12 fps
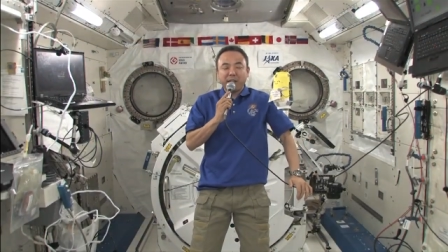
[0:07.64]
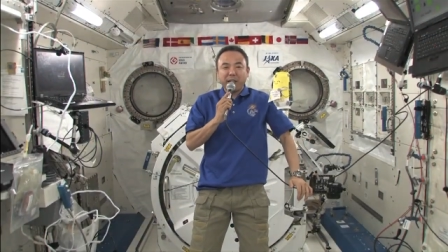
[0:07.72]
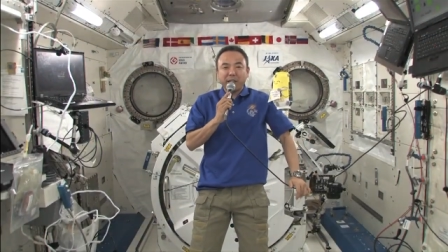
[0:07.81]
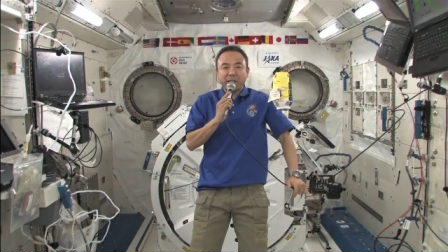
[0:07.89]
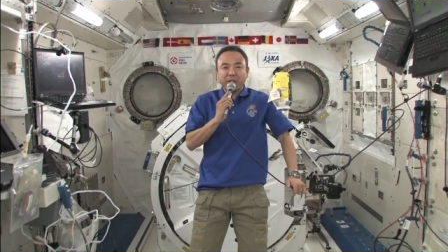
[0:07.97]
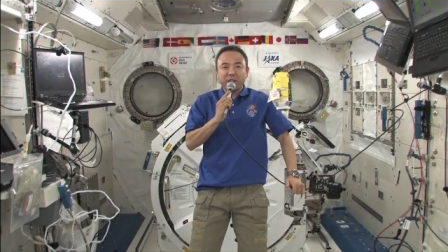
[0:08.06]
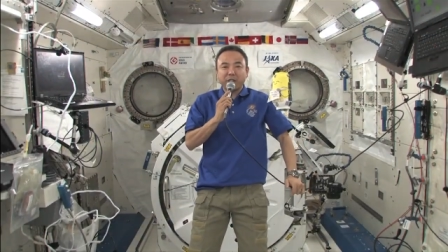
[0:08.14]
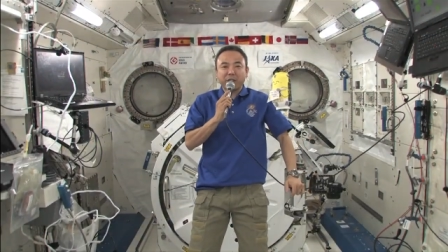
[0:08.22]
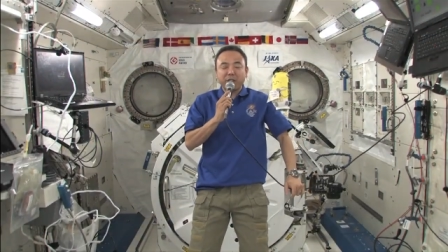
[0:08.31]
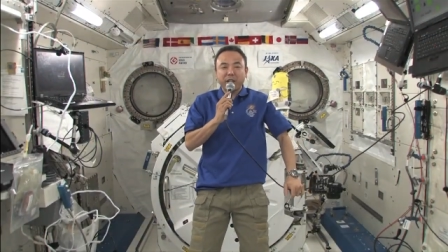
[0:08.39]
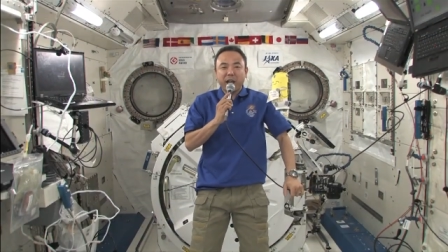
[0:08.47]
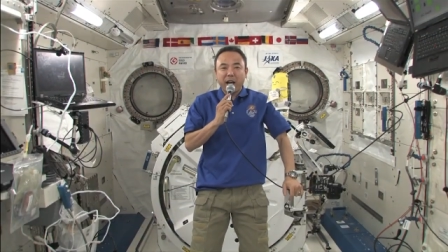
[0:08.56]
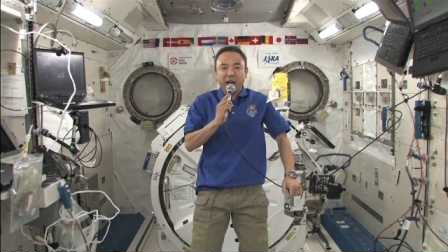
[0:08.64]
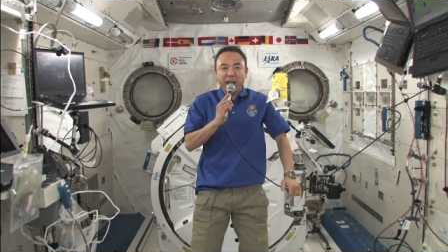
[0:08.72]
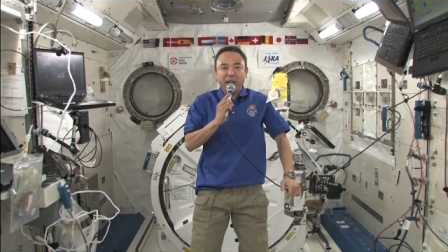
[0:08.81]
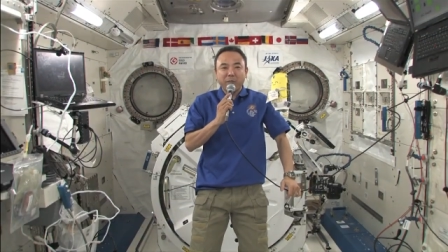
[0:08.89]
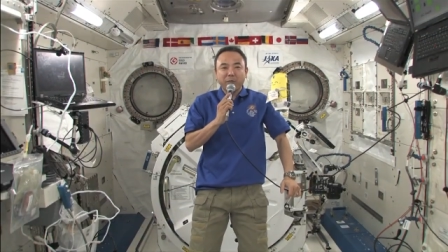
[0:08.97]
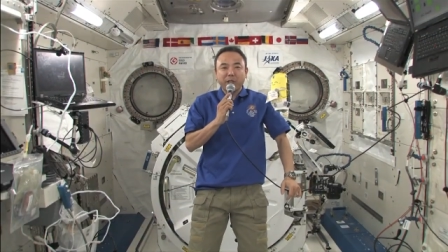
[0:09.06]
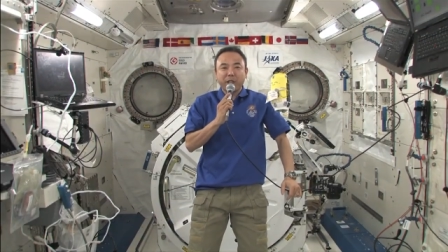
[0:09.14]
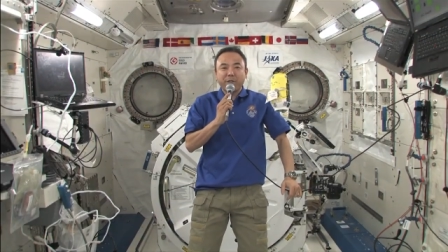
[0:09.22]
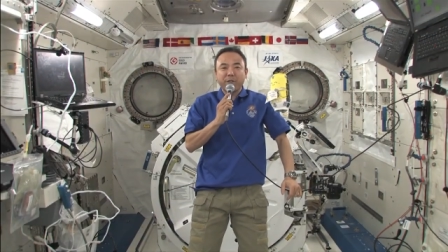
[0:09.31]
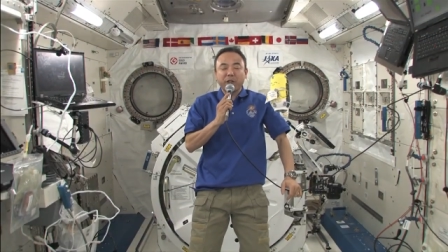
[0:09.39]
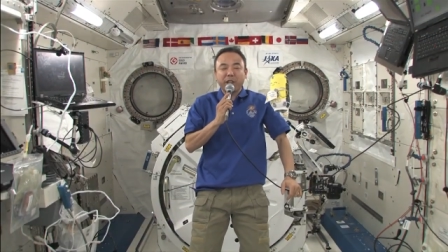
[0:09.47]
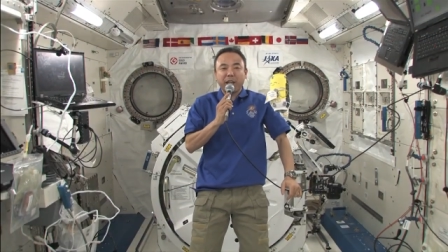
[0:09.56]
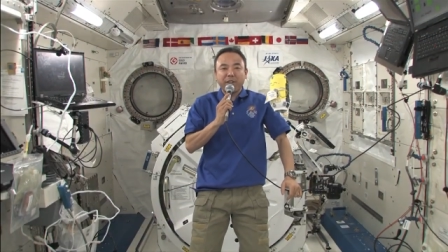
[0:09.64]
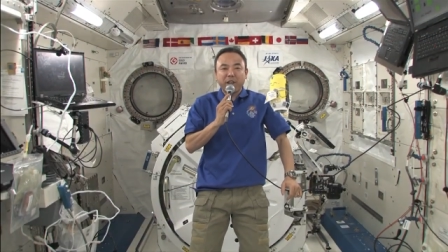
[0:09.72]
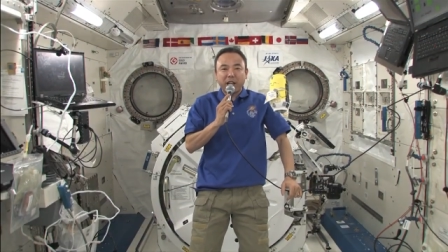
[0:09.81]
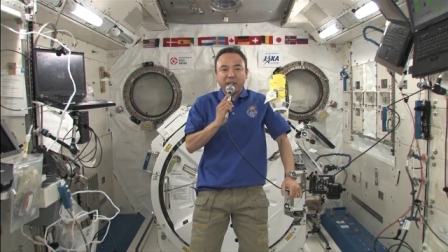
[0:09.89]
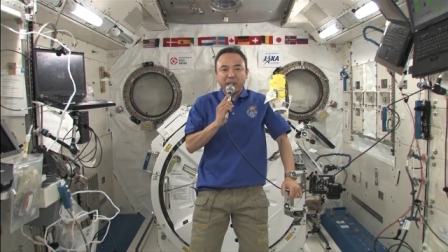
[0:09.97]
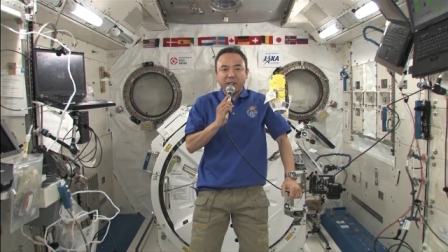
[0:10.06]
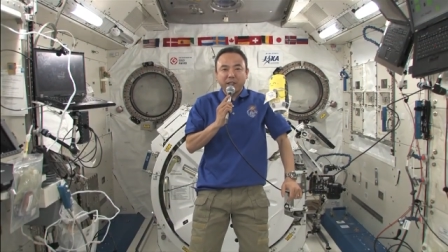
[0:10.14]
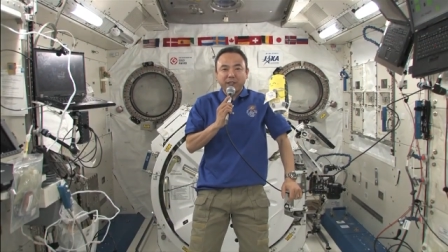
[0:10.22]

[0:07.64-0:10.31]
Yes, Houston, I am ready for the event.